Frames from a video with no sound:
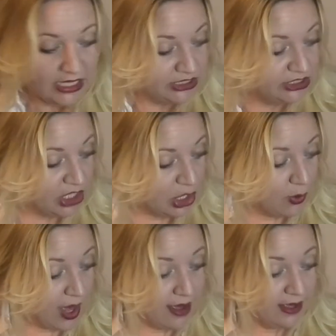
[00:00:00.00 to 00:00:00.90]

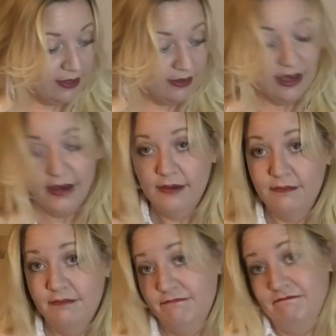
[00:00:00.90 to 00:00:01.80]
So I'm